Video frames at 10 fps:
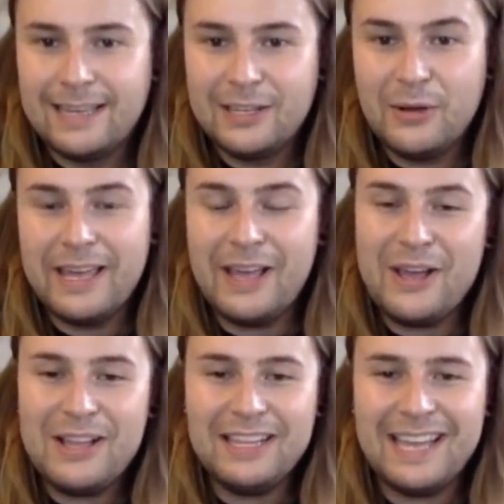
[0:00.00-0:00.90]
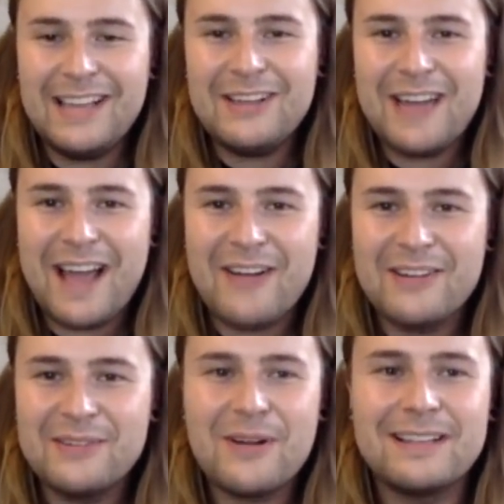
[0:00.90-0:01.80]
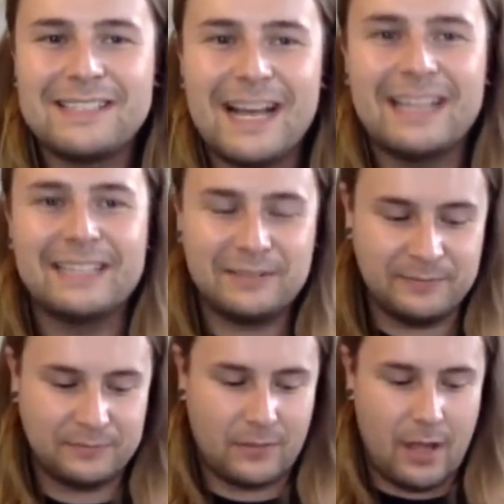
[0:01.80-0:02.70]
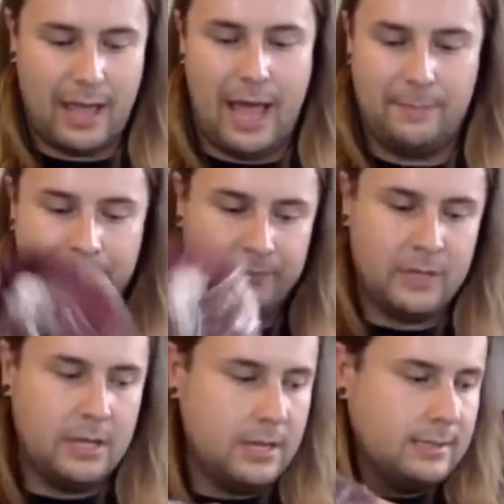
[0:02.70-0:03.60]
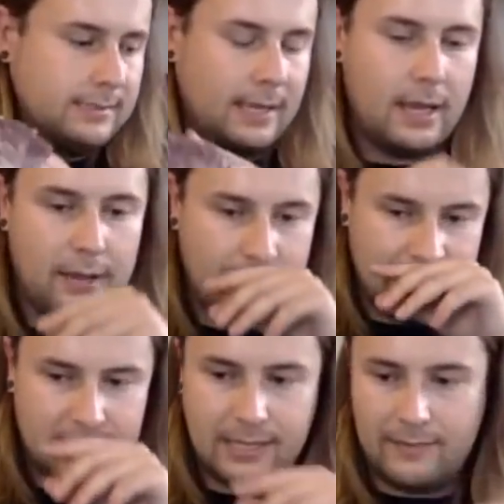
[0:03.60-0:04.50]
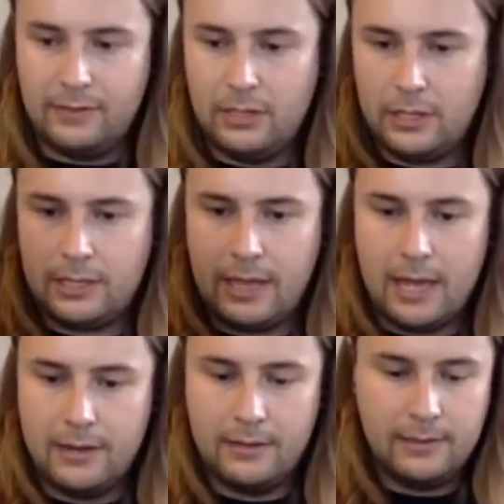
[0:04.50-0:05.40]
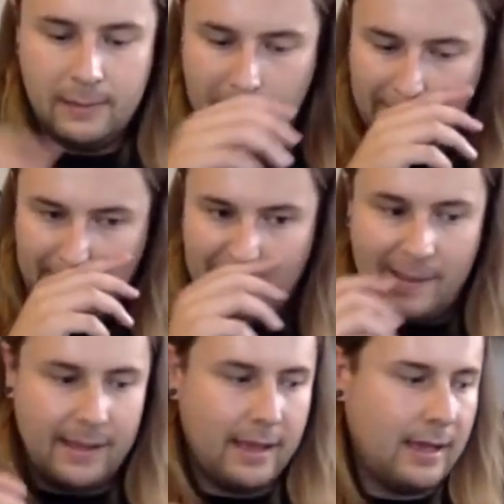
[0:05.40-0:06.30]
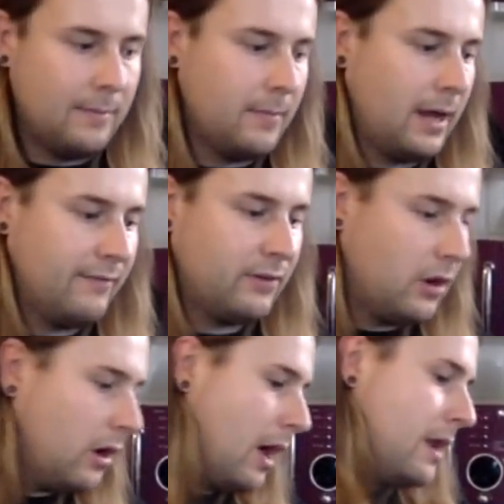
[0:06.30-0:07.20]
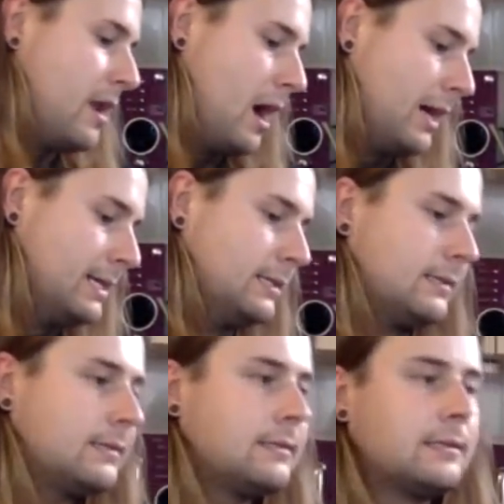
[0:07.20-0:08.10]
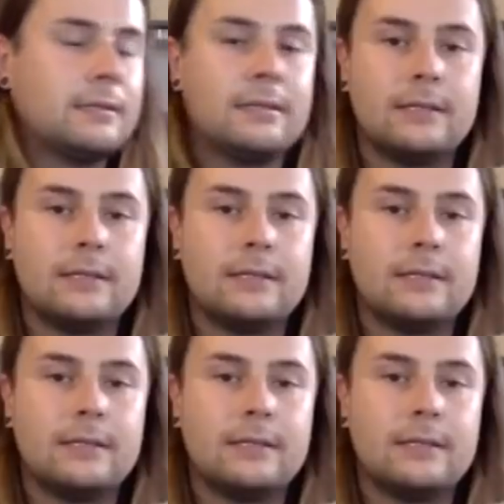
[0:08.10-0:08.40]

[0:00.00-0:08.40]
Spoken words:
You're here early. Hello, Aaron. All right, darling. Okay. So let's just have a look then. I've got a nice